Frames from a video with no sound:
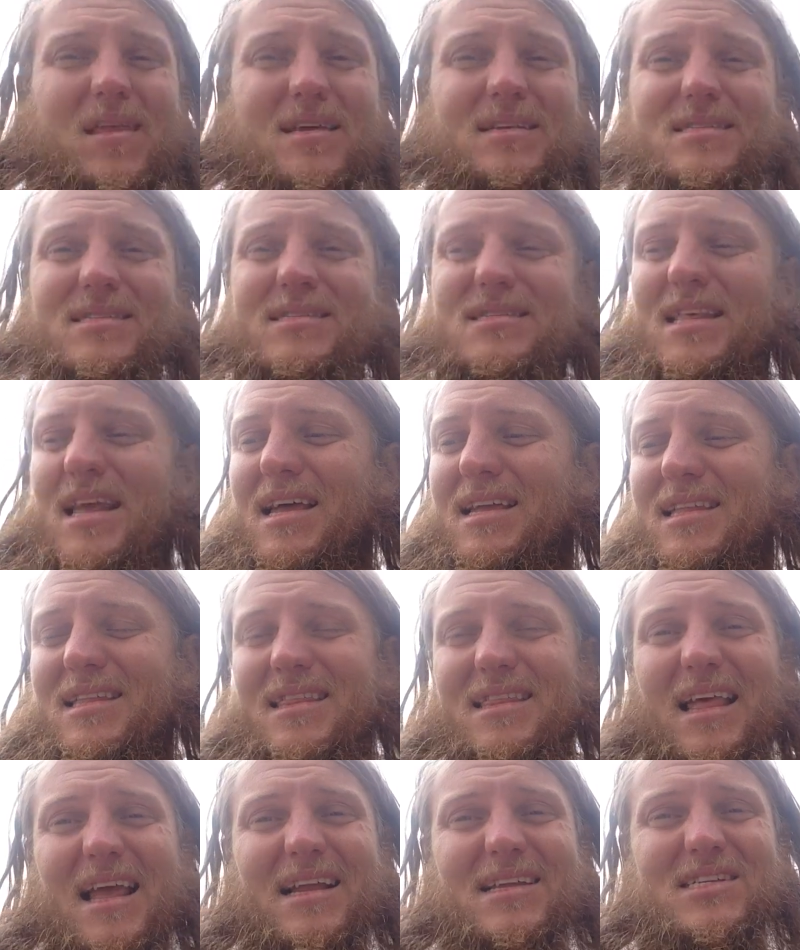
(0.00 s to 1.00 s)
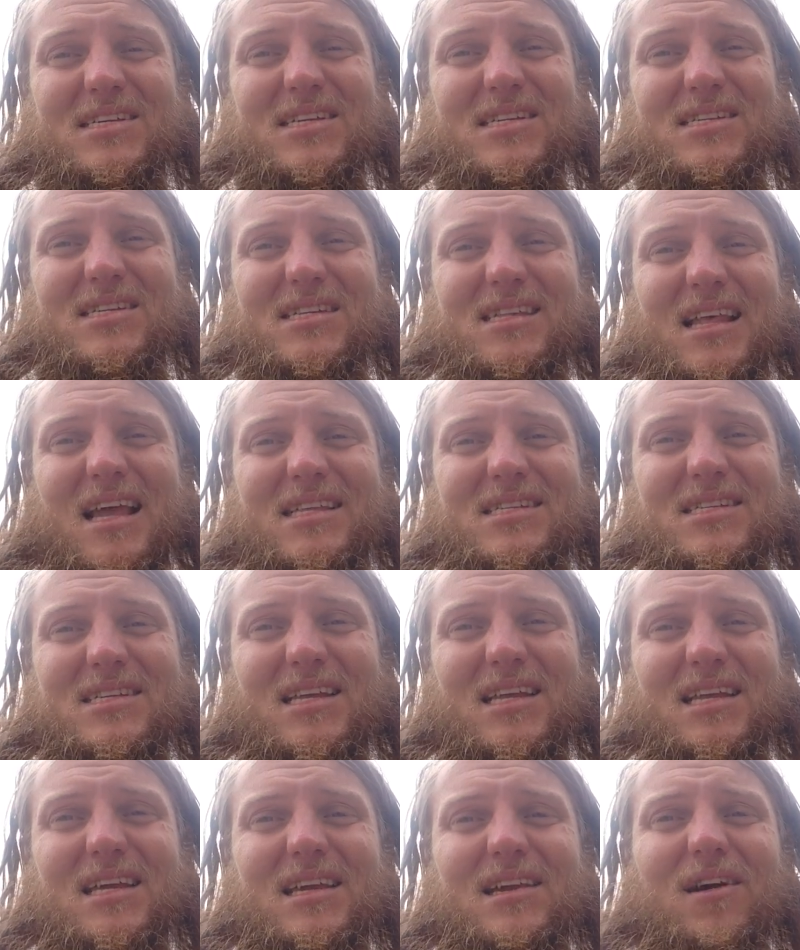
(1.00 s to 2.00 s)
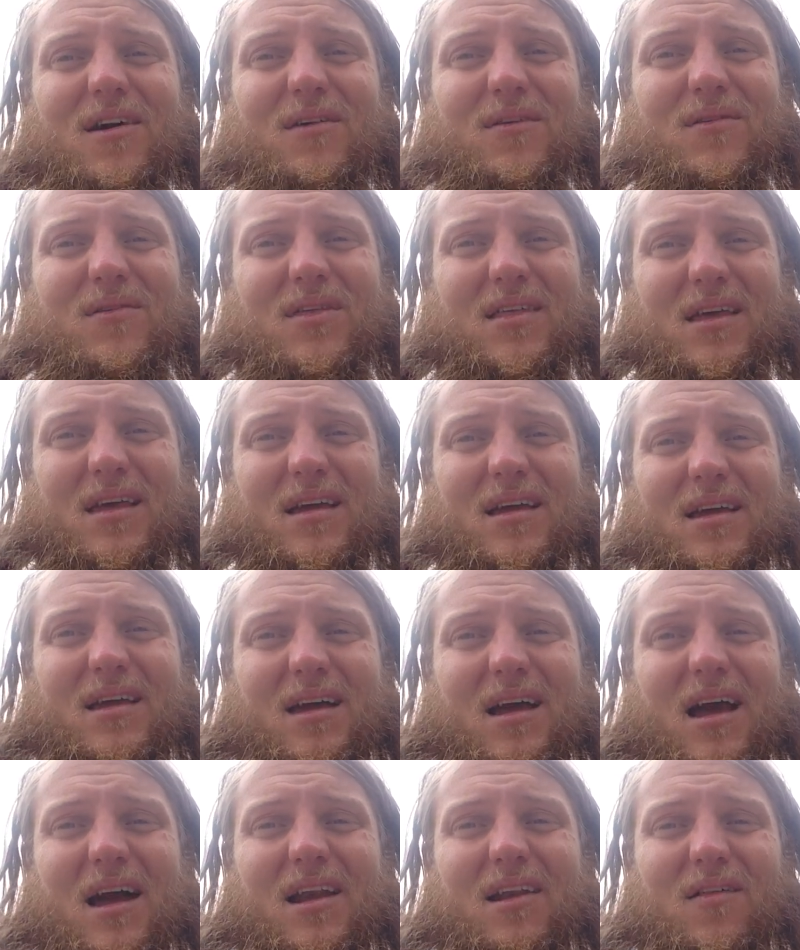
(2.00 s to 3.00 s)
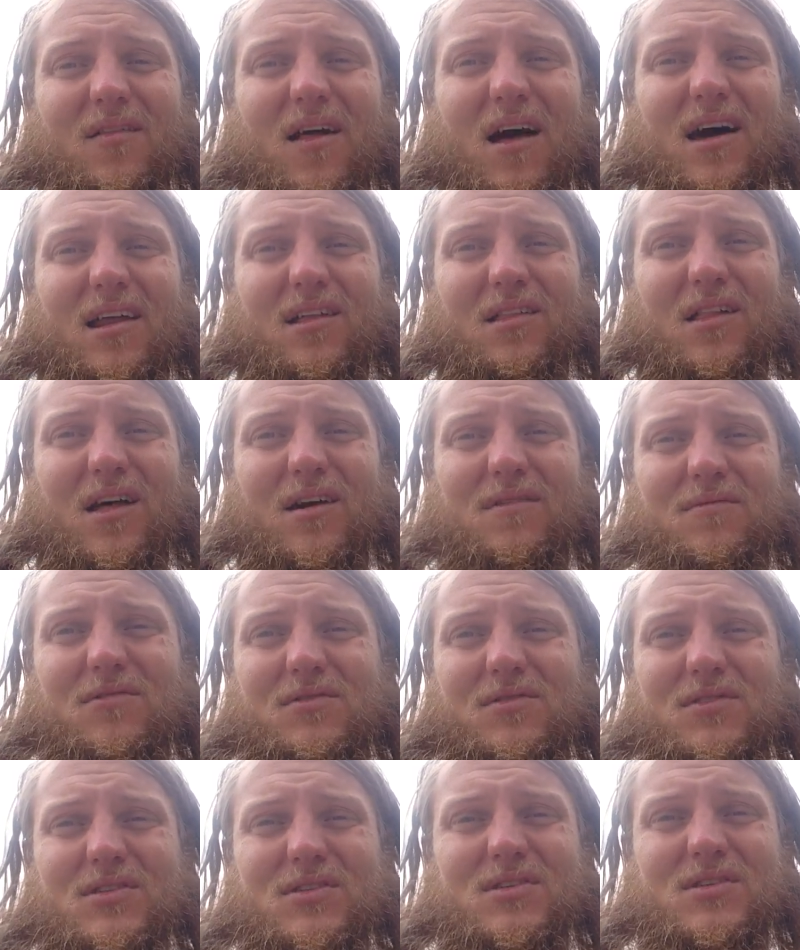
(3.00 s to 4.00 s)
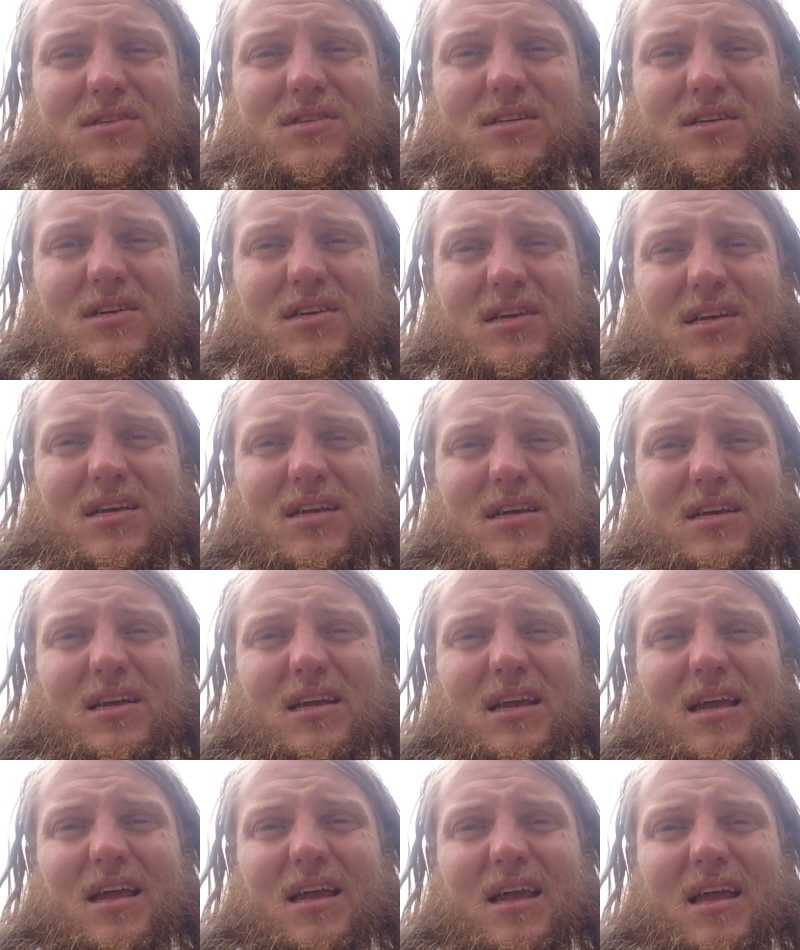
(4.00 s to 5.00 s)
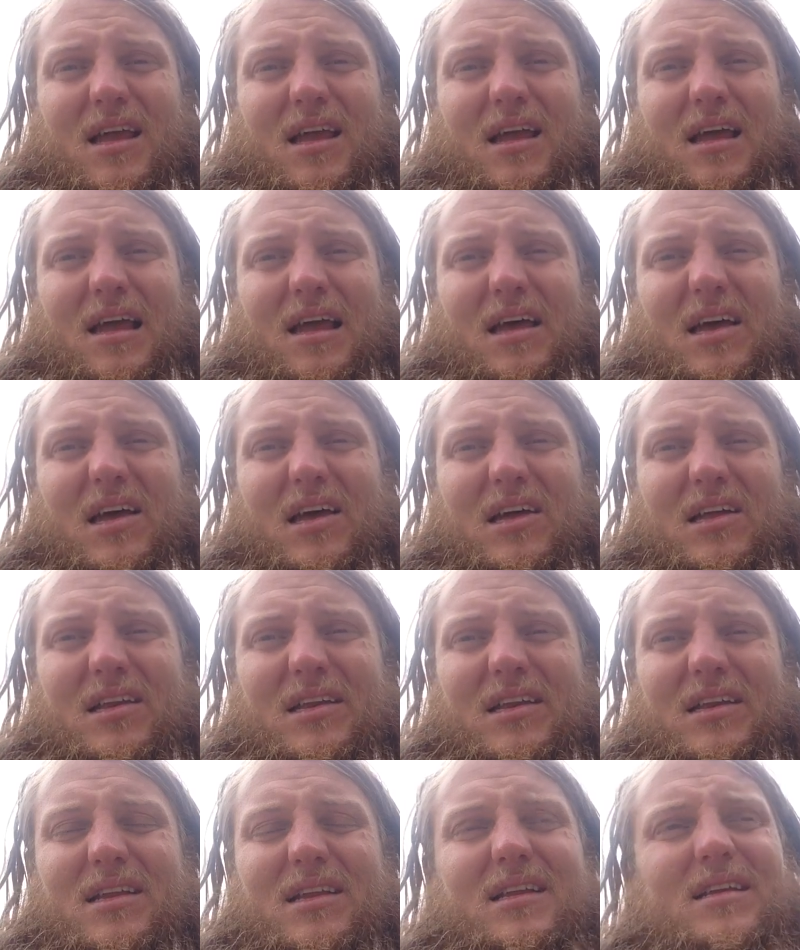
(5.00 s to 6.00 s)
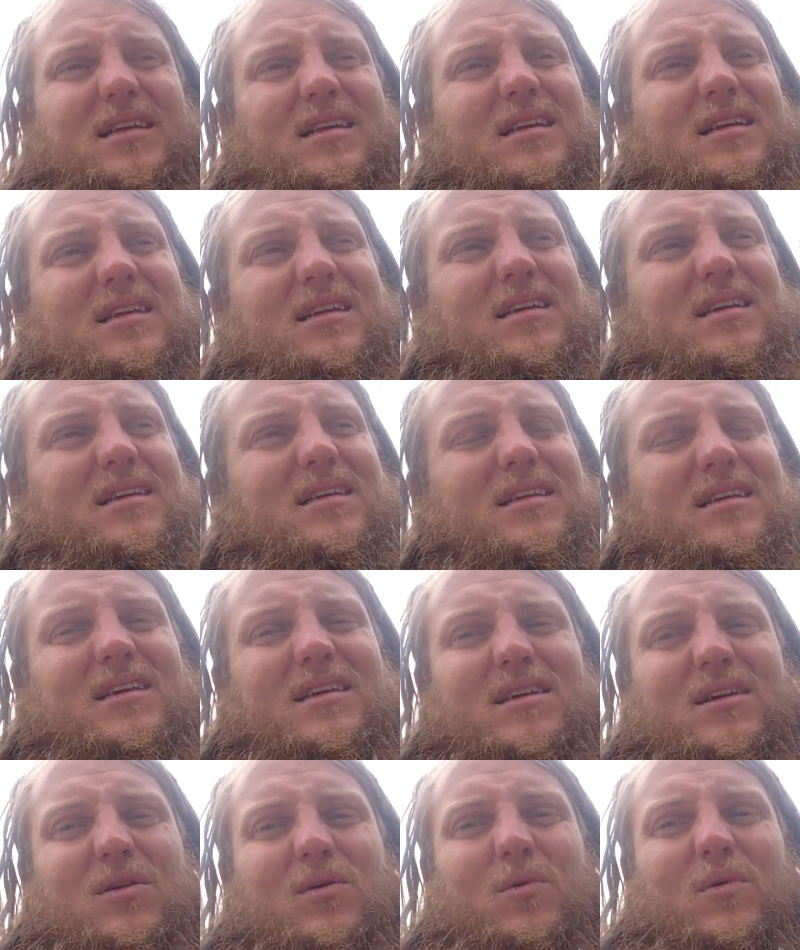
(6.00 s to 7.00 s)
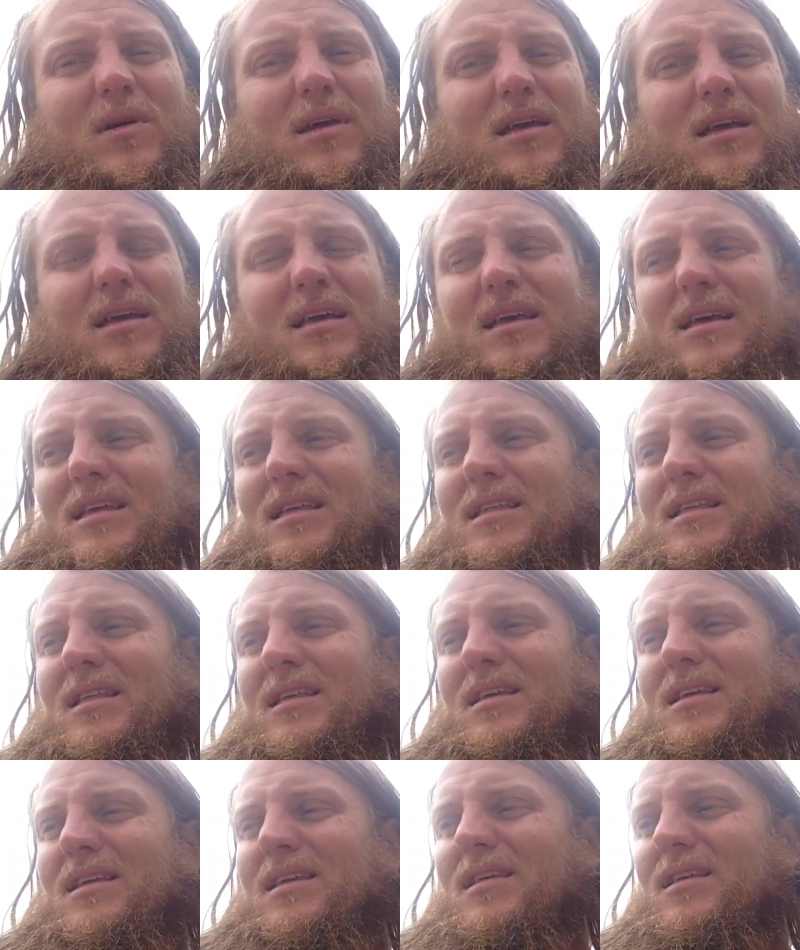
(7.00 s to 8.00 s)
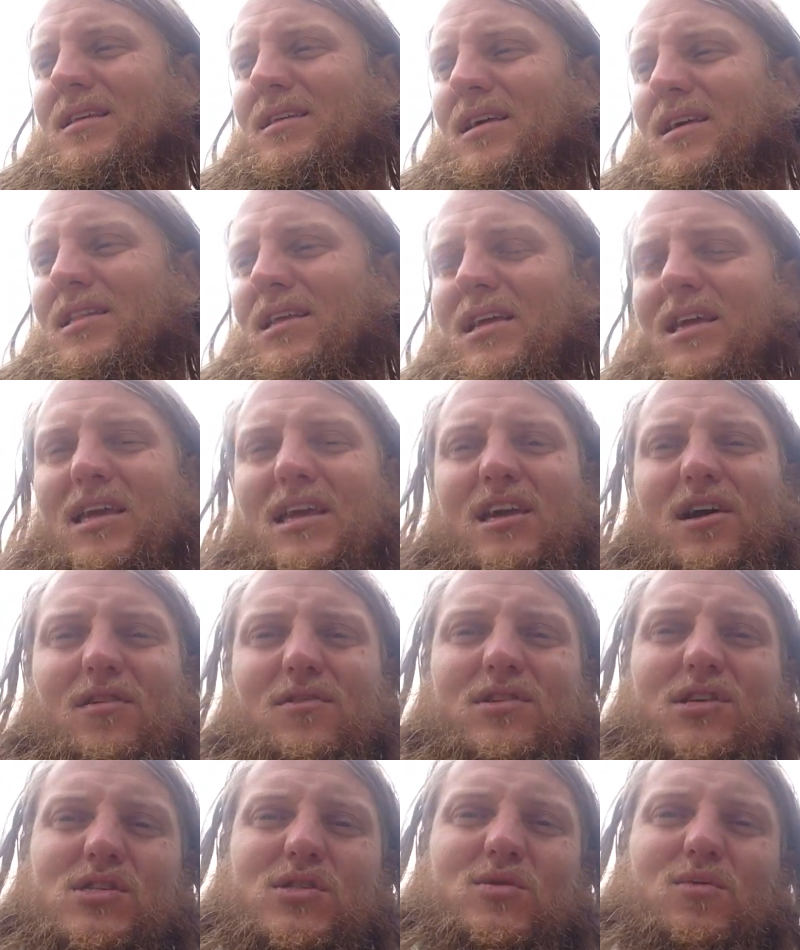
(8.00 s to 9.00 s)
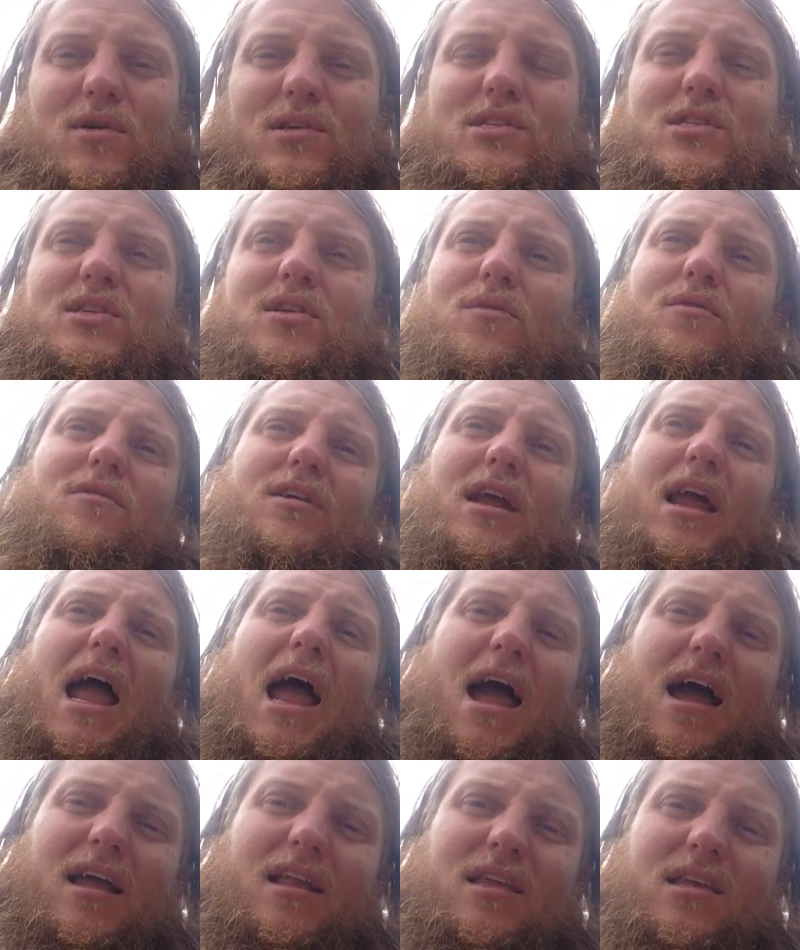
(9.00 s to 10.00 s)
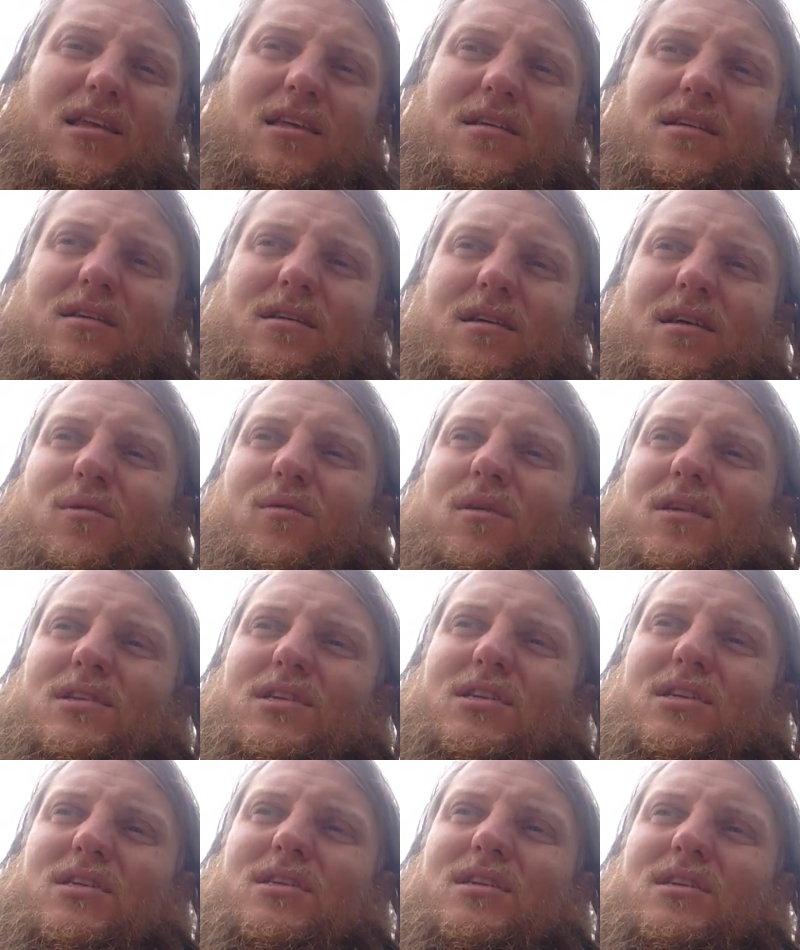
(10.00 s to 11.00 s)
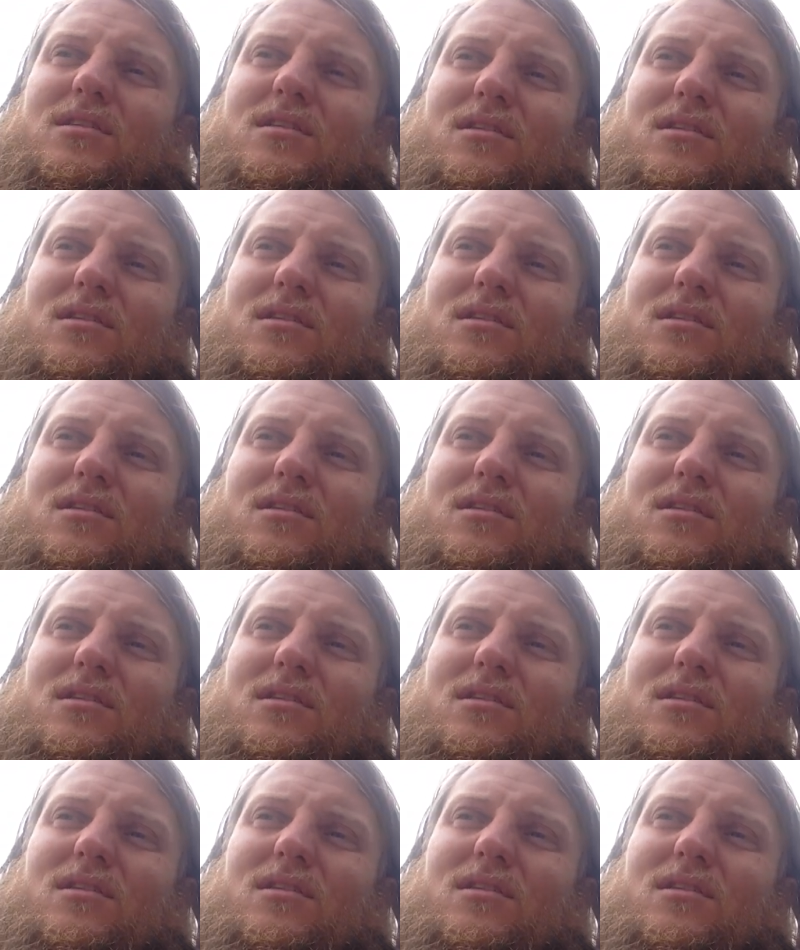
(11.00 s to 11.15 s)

that's an ego thing on a lot of levels. And the ego just wants to react. It wants to,